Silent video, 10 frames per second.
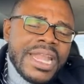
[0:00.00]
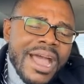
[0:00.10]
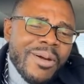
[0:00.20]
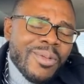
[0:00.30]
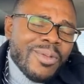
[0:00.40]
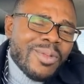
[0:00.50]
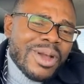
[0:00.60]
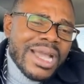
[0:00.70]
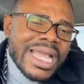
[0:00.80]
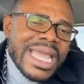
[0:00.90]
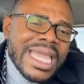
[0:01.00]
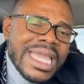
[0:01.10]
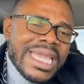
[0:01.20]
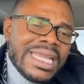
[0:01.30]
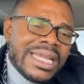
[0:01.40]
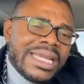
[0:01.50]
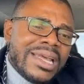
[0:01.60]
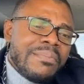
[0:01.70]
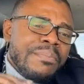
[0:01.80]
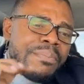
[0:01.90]
Now, in
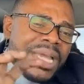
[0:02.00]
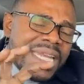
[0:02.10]
the